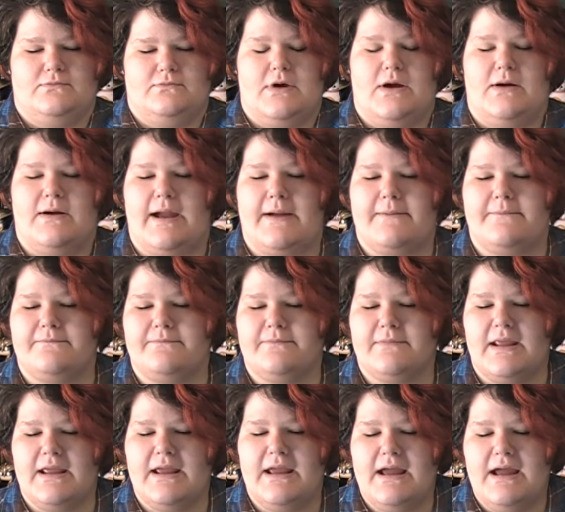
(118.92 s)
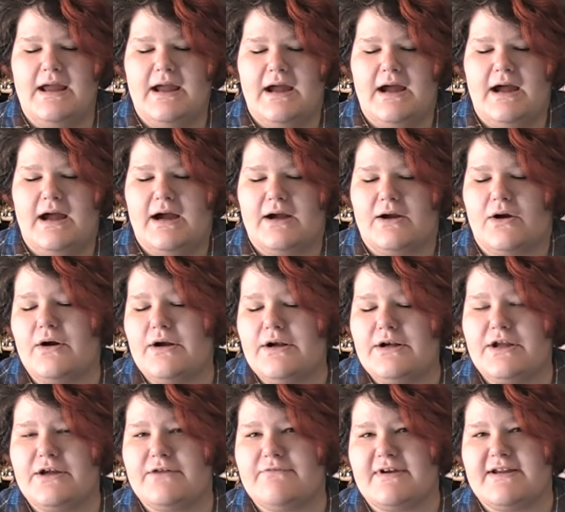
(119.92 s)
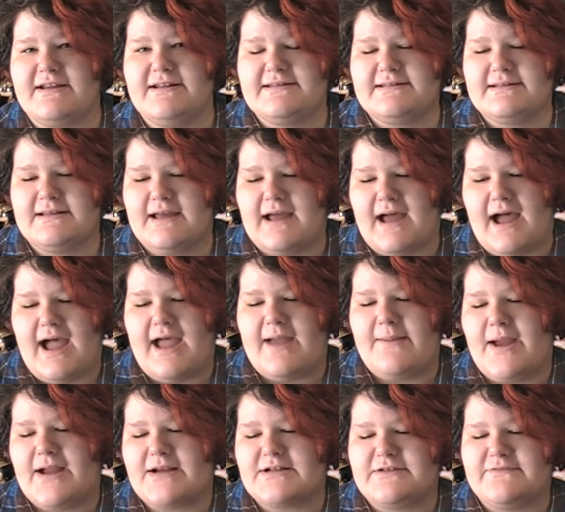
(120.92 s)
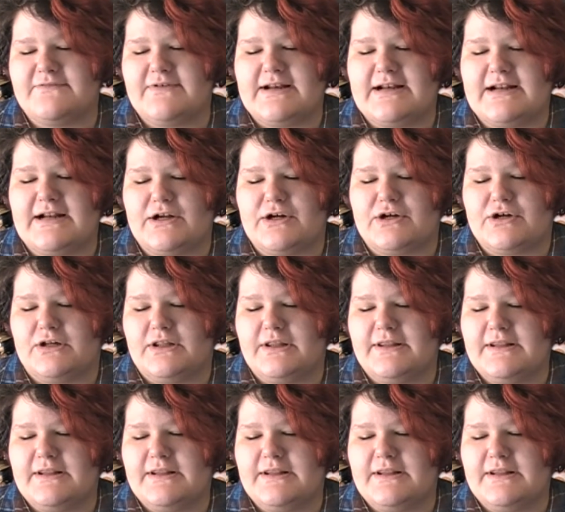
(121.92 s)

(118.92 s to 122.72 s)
Okay. According to Goodreads, I'm actually reading Girl in